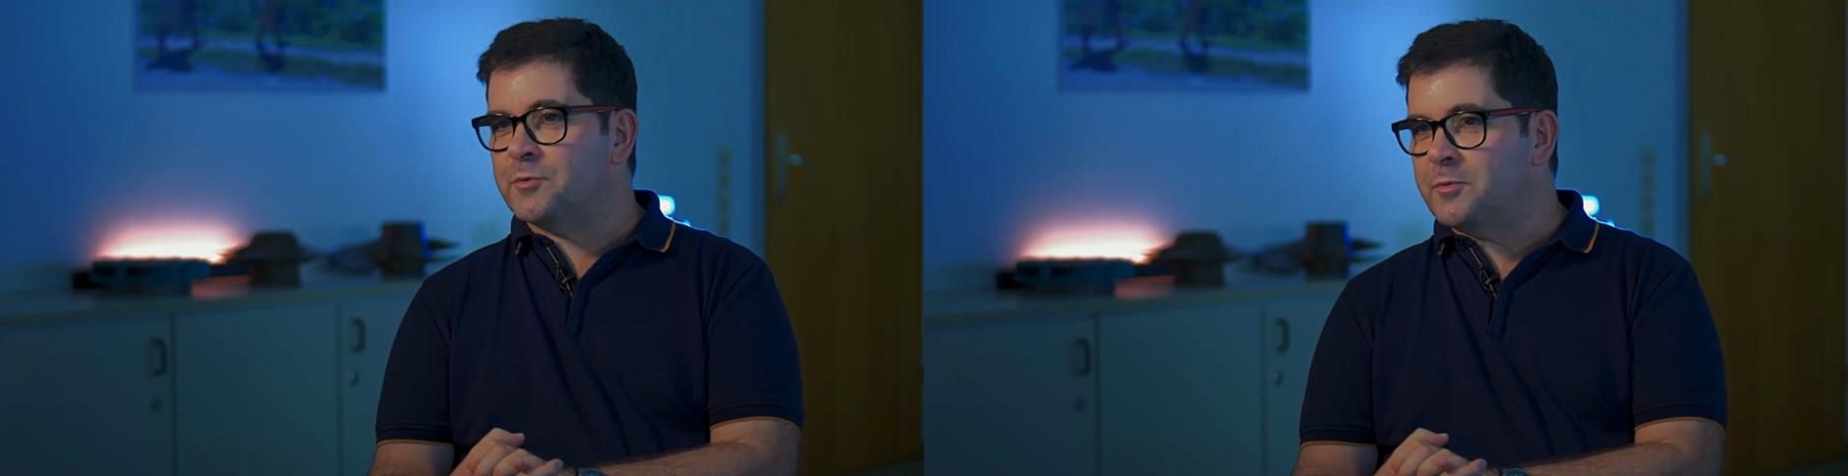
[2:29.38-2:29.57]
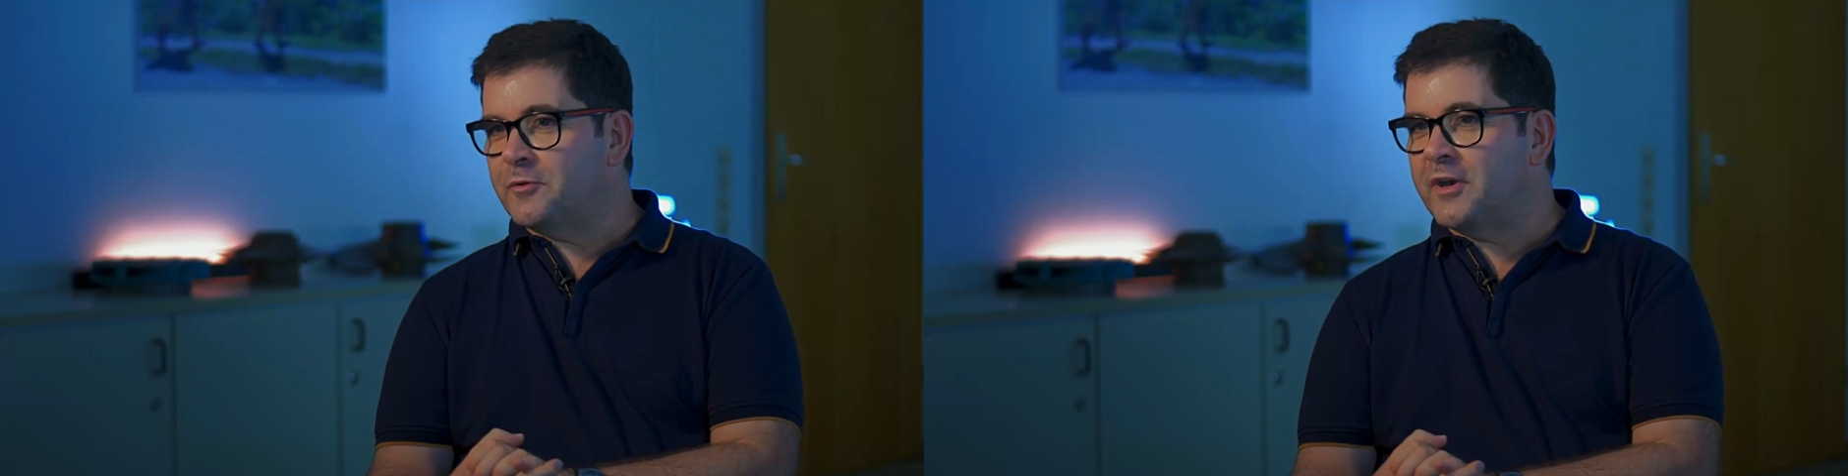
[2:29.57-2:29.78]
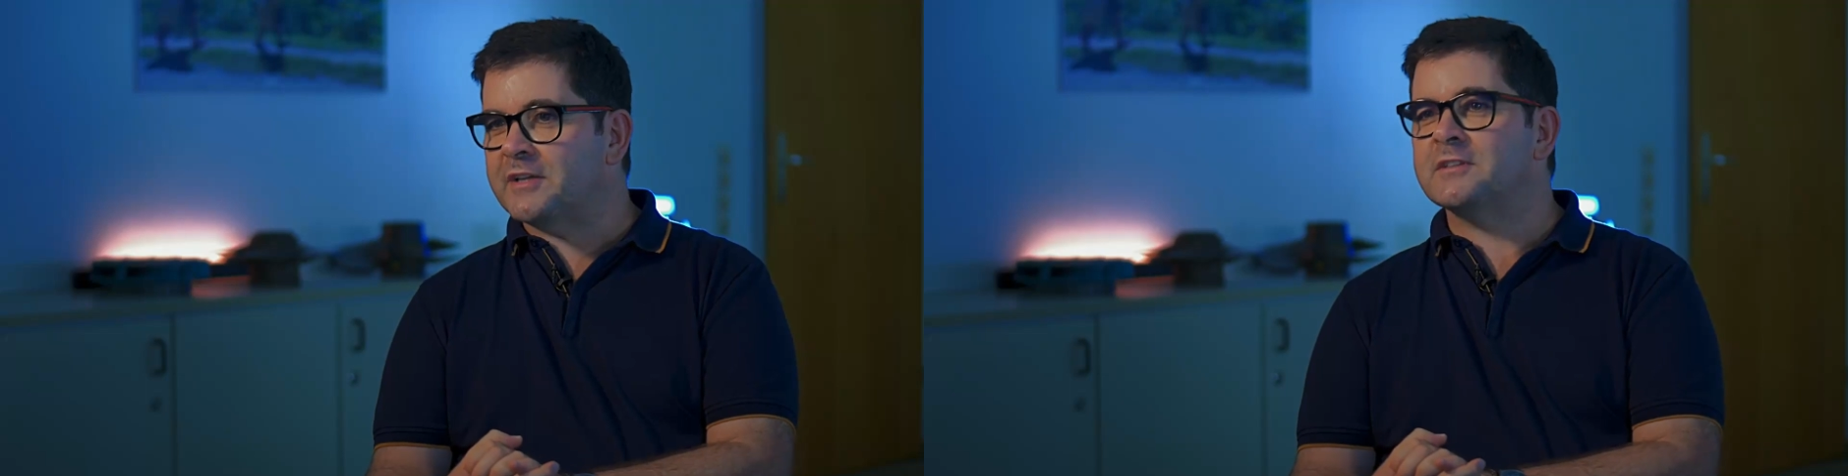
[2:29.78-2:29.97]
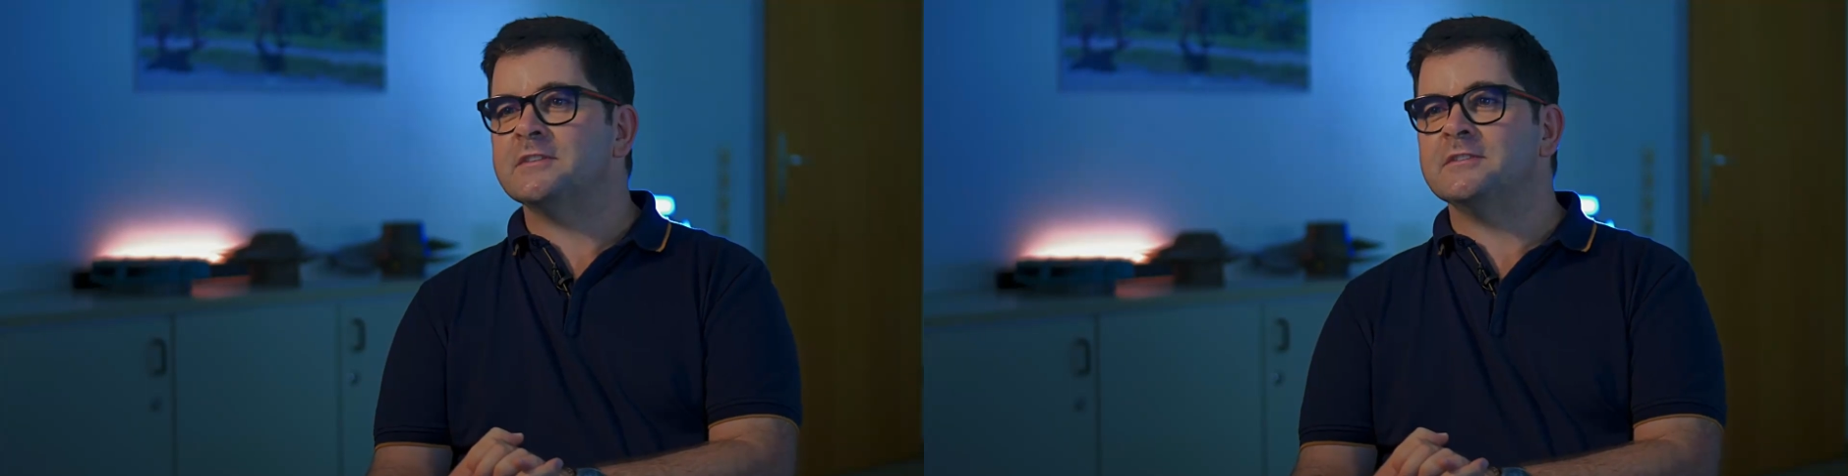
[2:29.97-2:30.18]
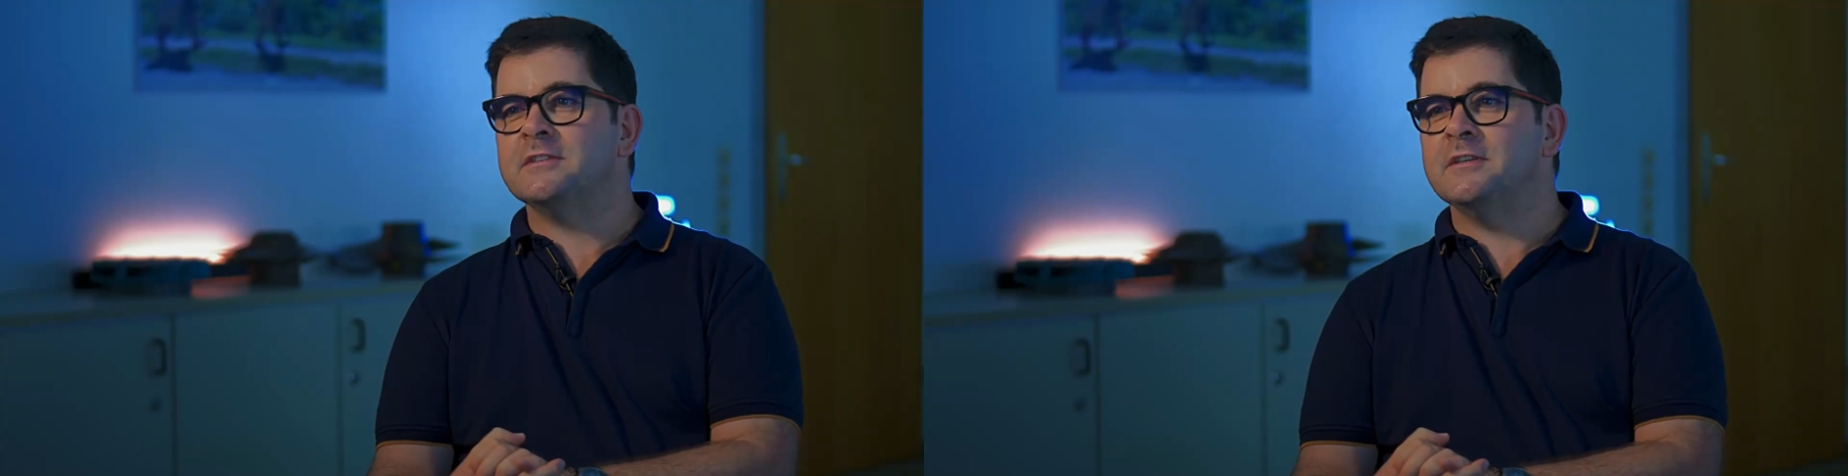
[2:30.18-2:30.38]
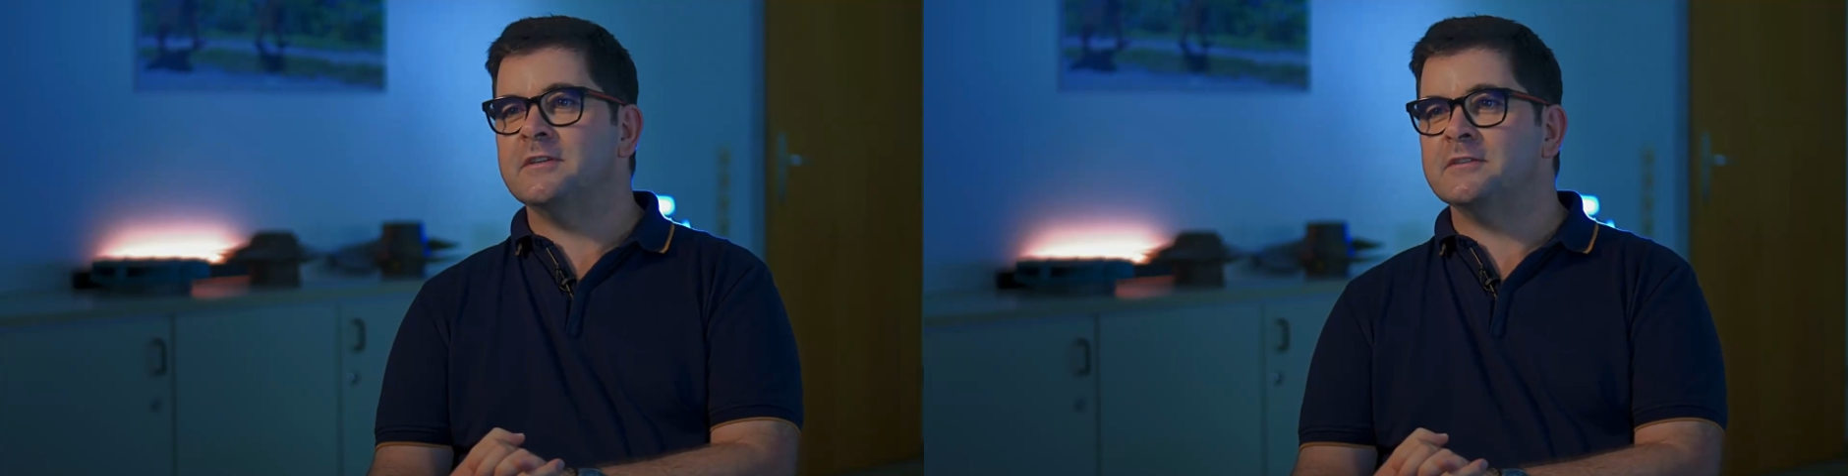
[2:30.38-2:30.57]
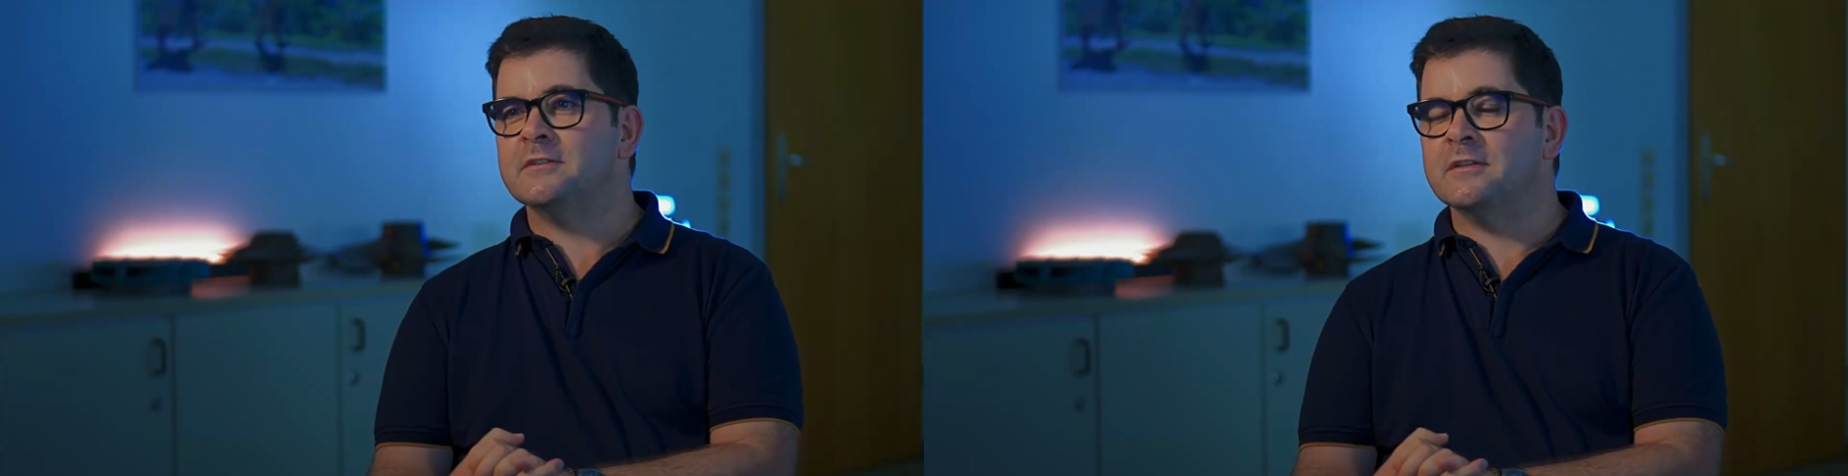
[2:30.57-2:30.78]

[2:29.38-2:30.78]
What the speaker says: group of excellency here